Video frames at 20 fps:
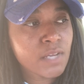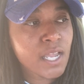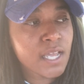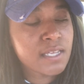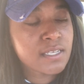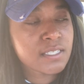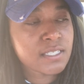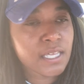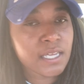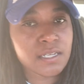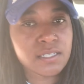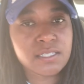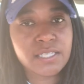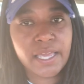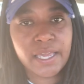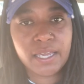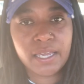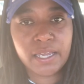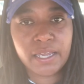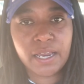instead of
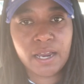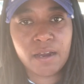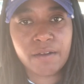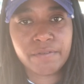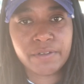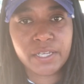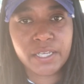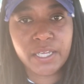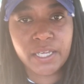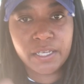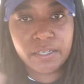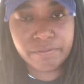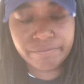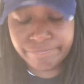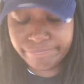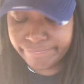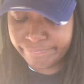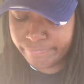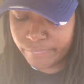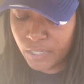taking care of a kid.
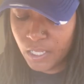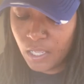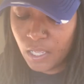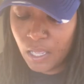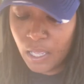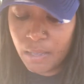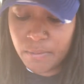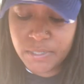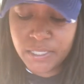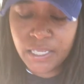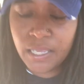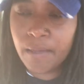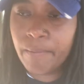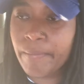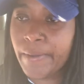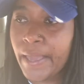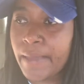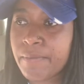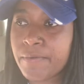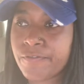seeing
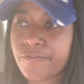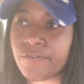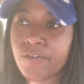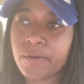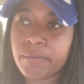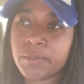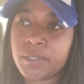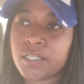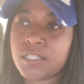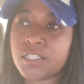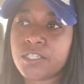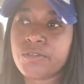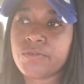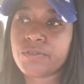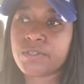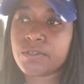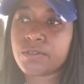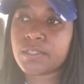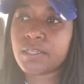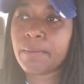baby formula too.
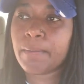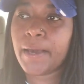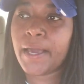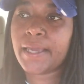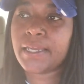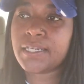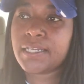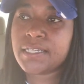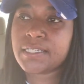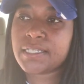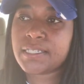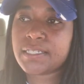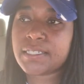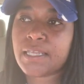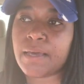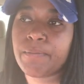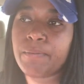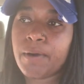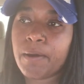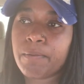So somebody needs to
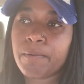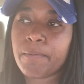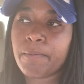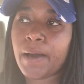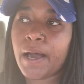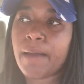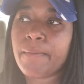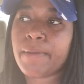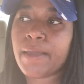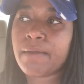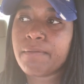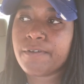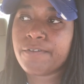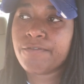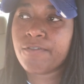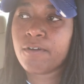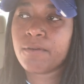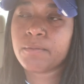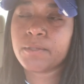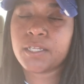step up and buy baby
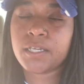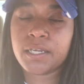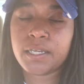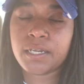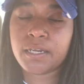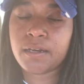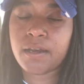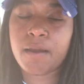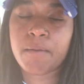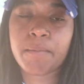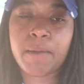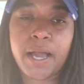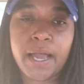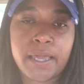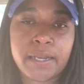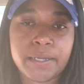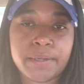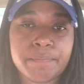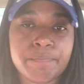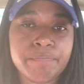formula, and then they're
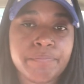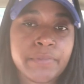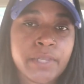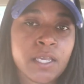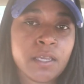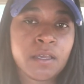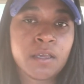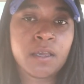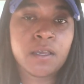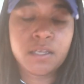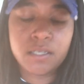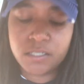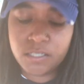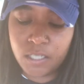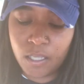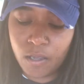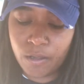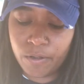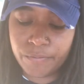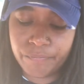buying it.
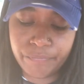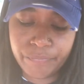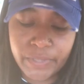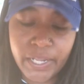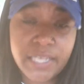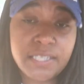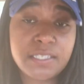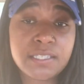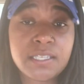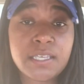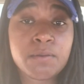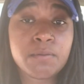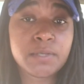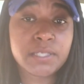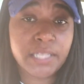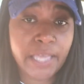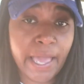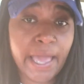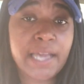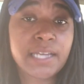So let's see
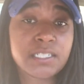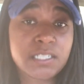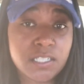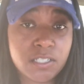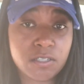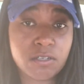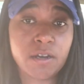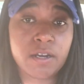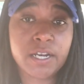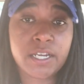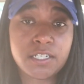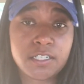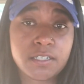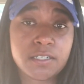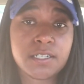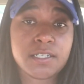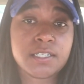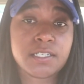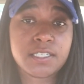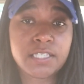what the actions are that you
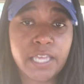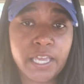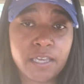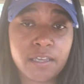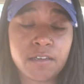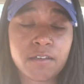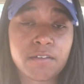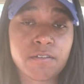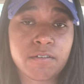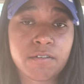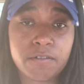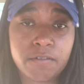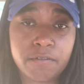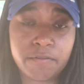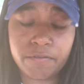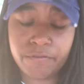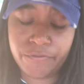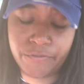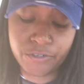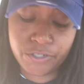need to take
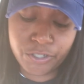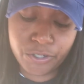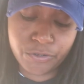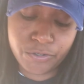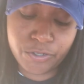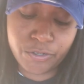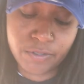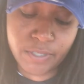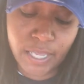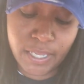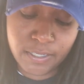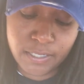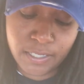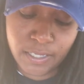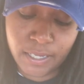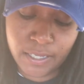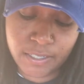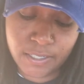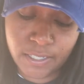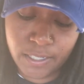for June
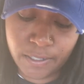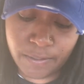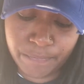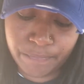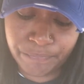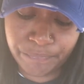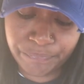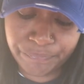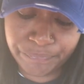2019.